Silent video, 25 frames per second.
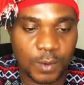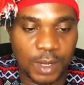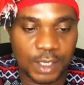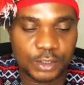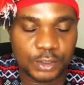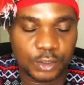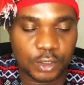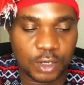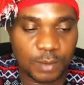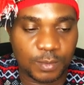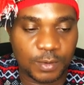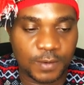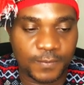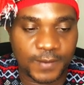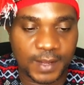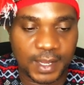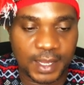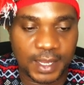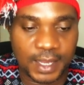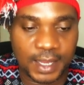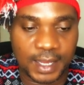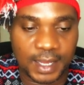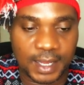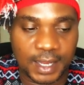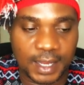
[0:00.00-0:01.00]
Once you come
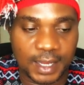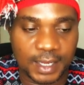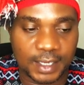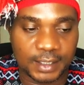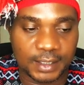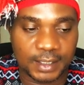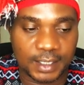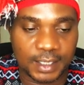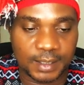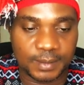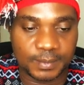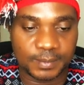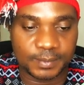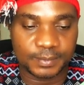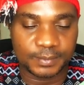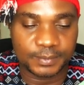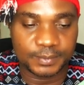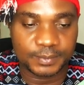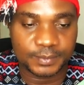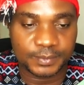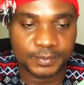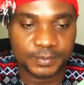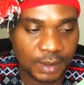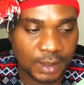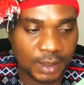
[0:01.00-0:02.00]
over here and um,
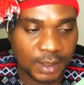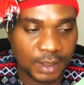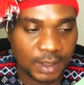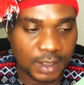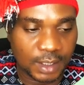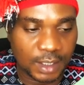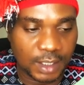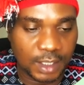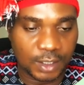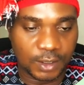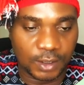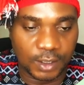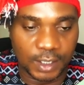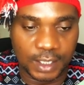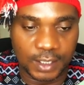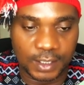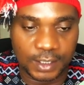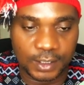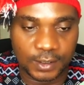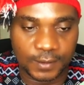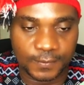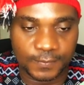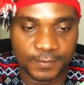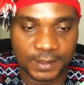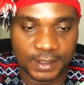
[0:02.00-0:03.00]
click on
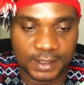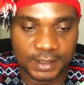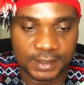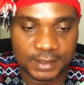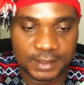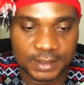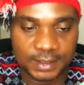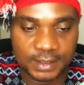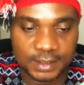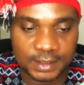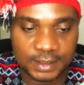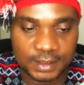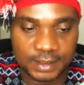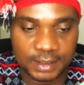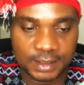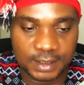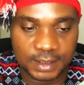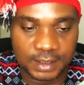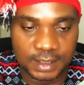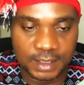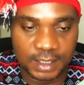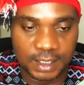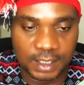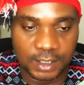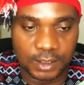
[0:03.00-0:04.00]
any of these
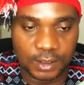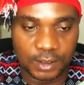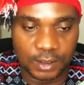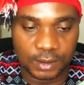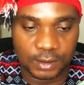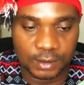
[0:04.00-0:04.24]
click